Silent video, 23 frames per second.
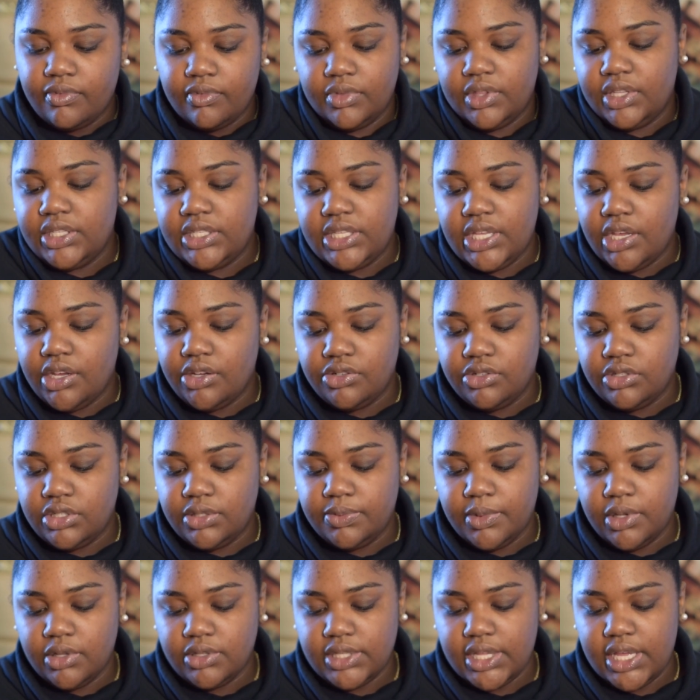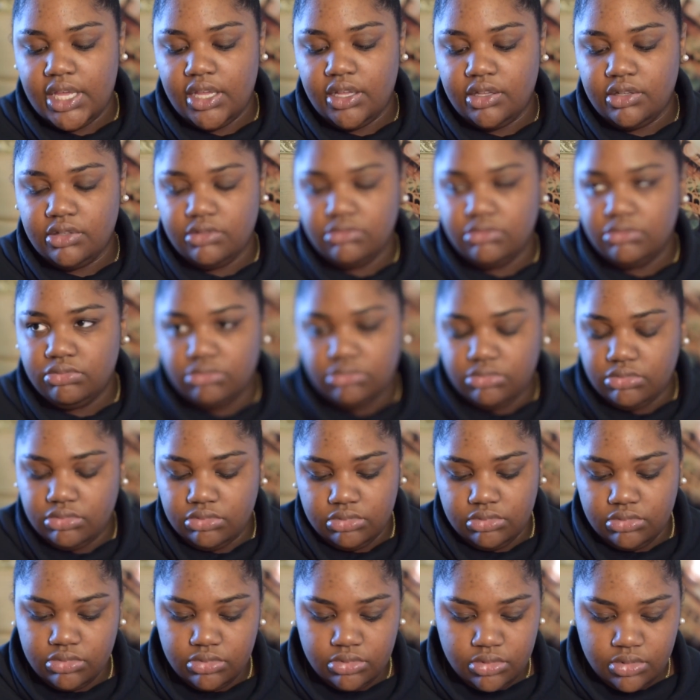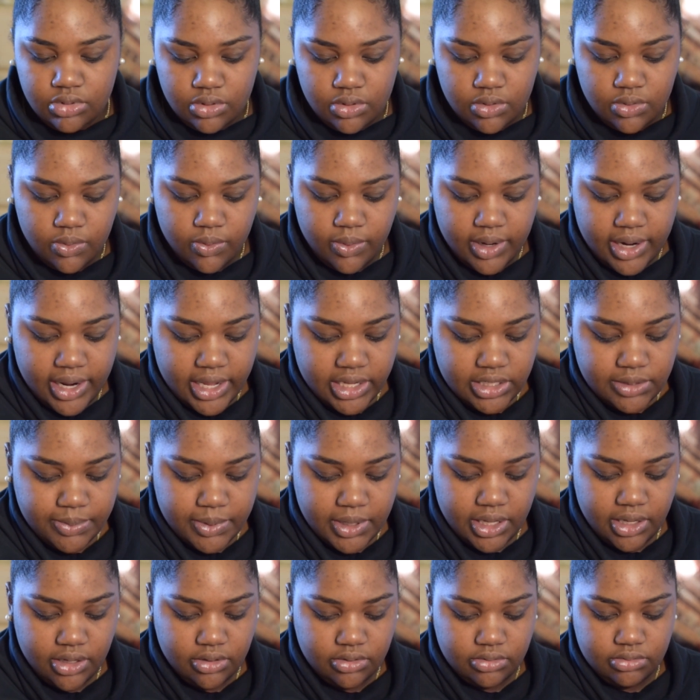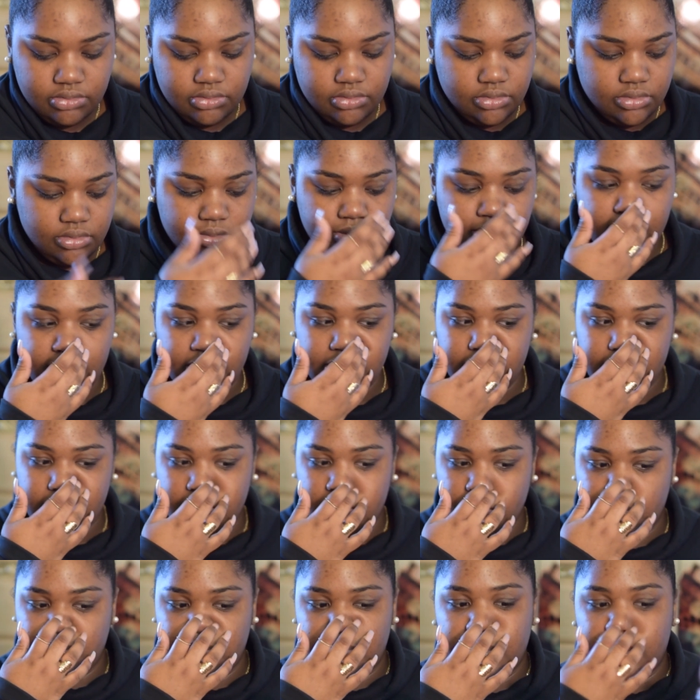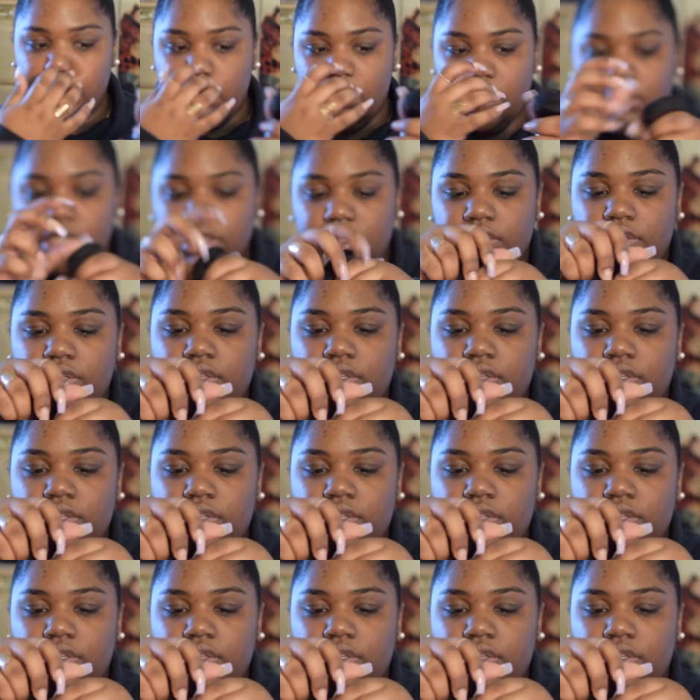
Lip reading: this hair just smells like what I expect bundles to smell like.